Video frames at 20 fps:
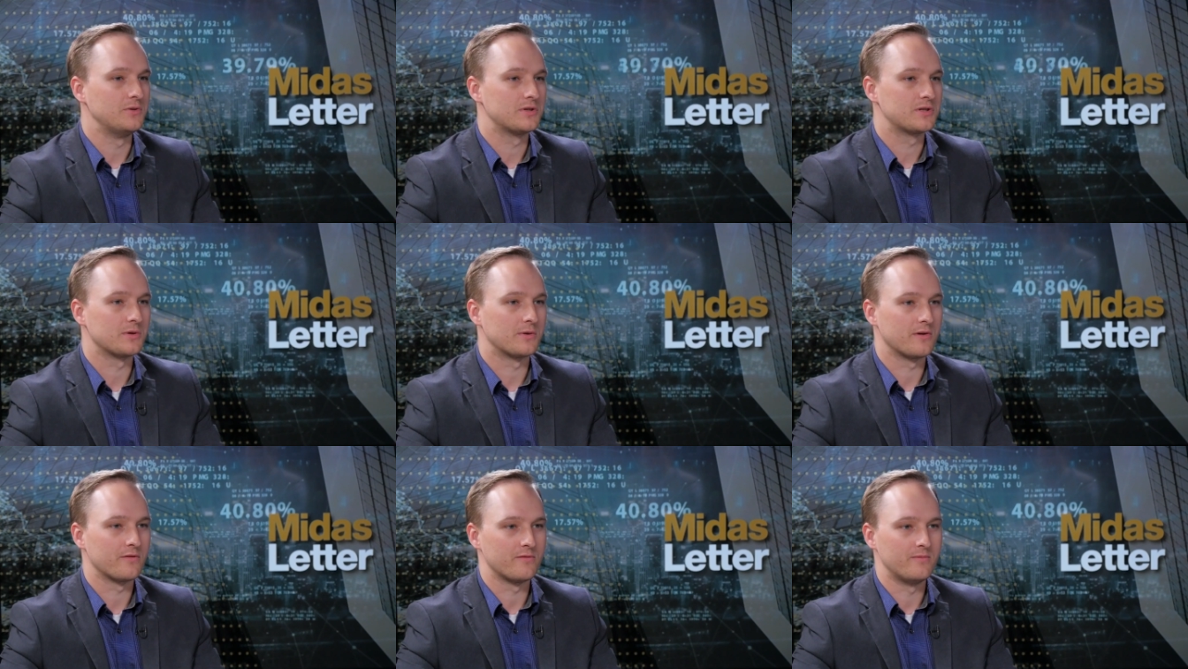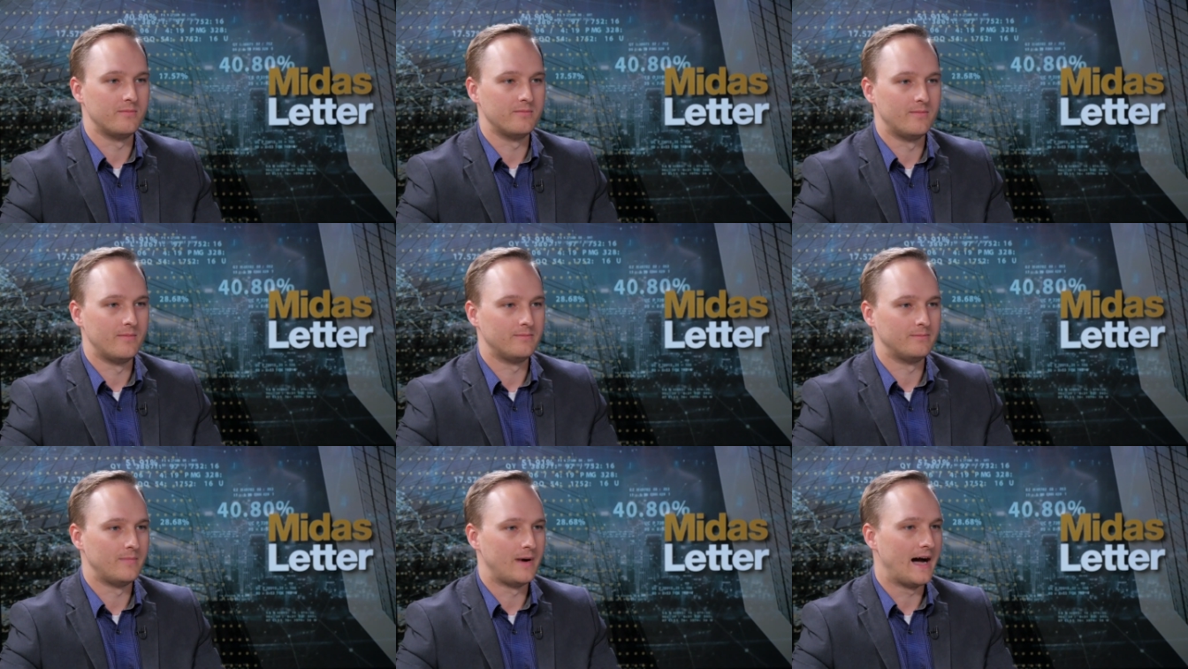sort of
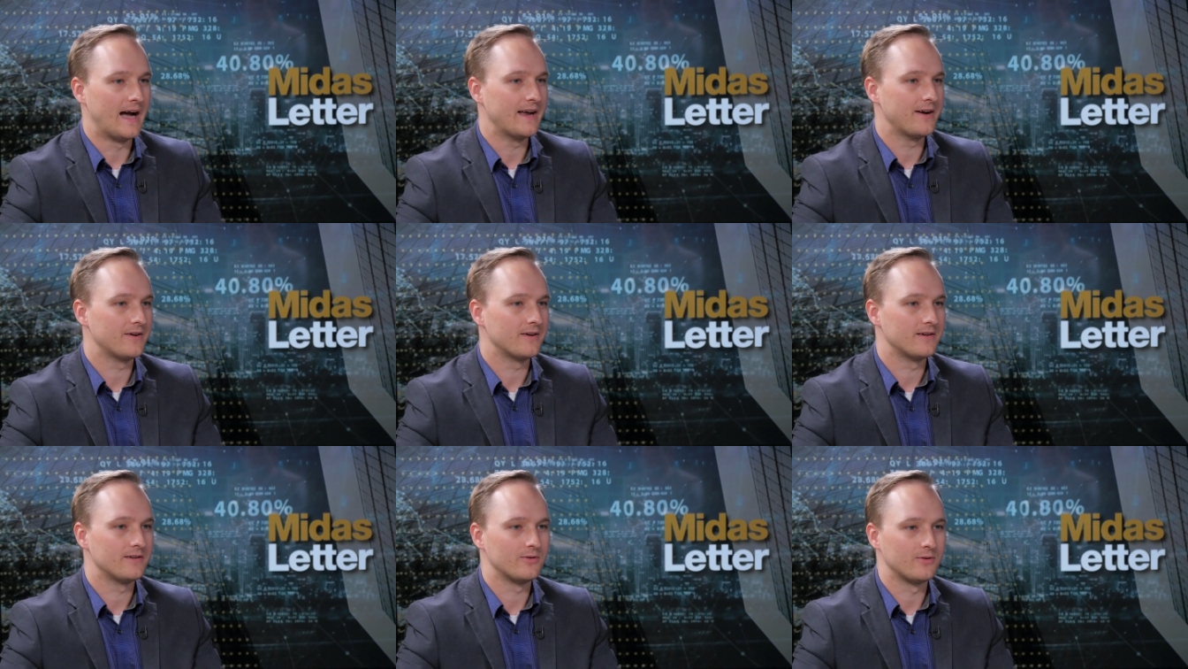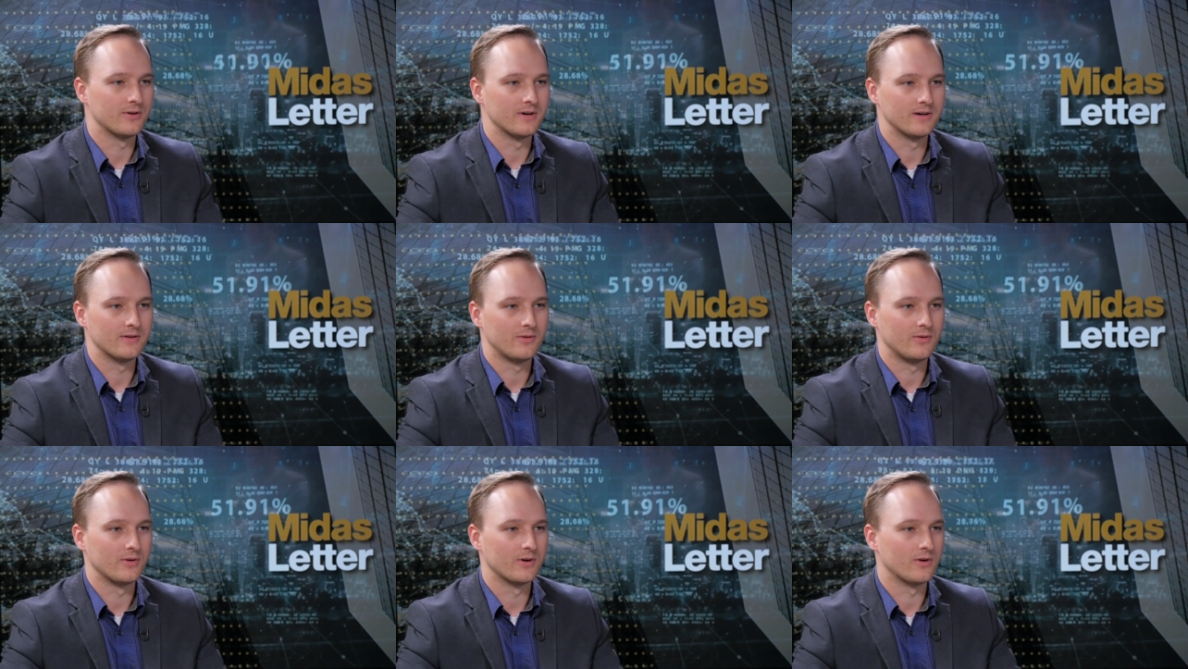minor
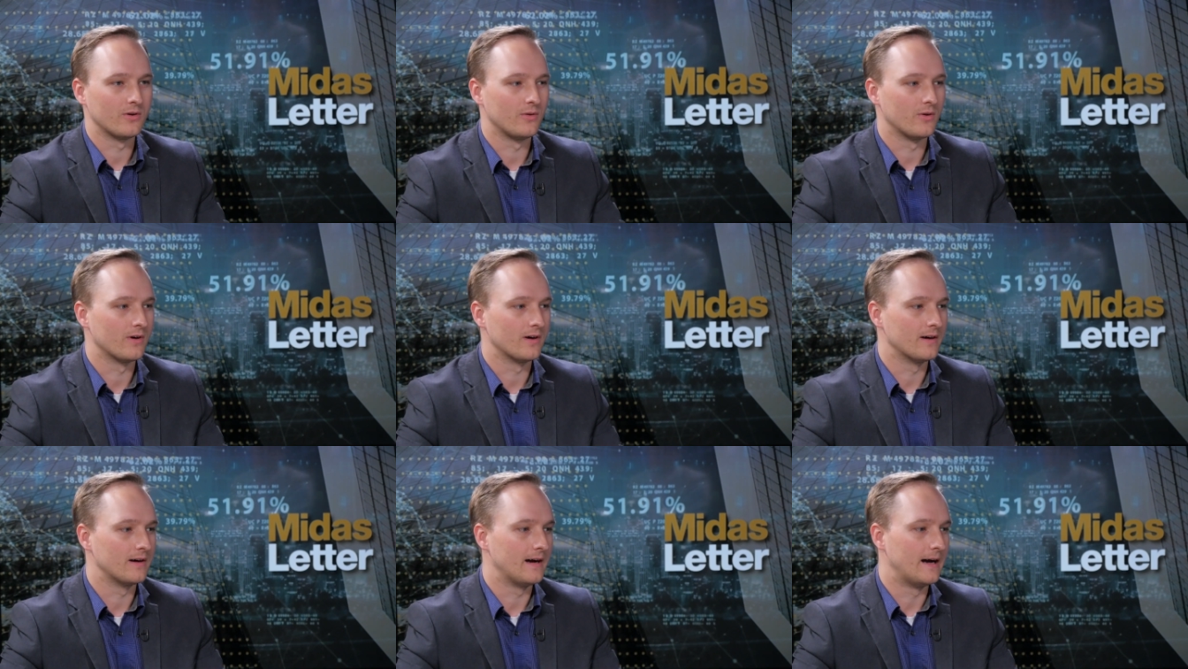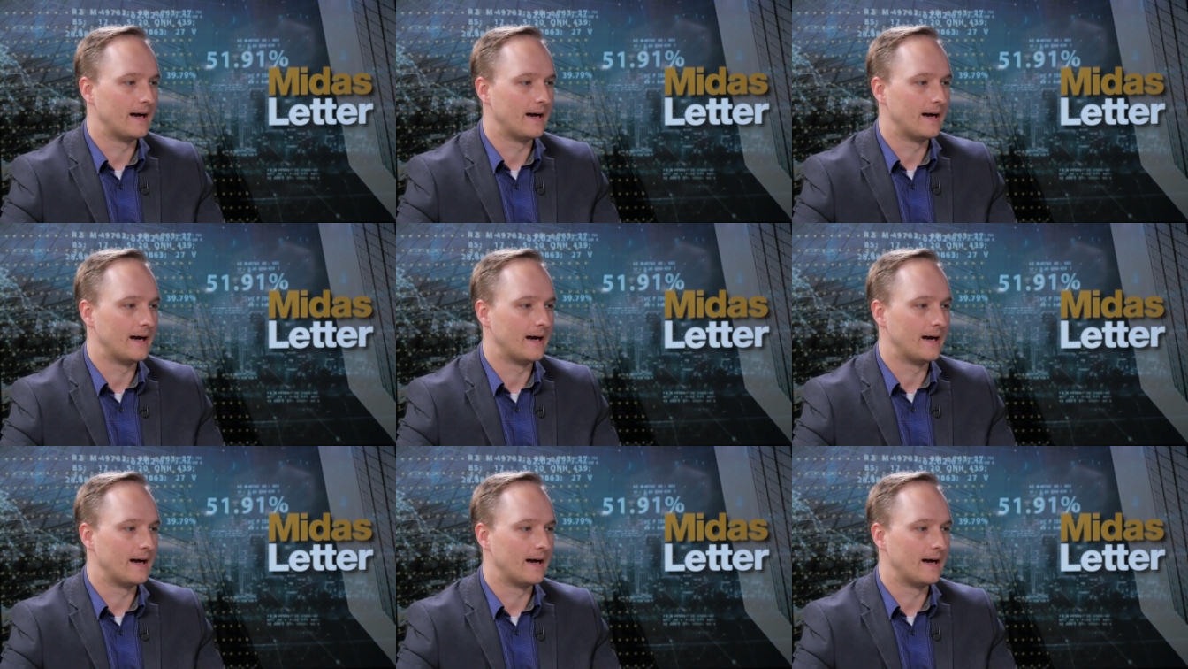or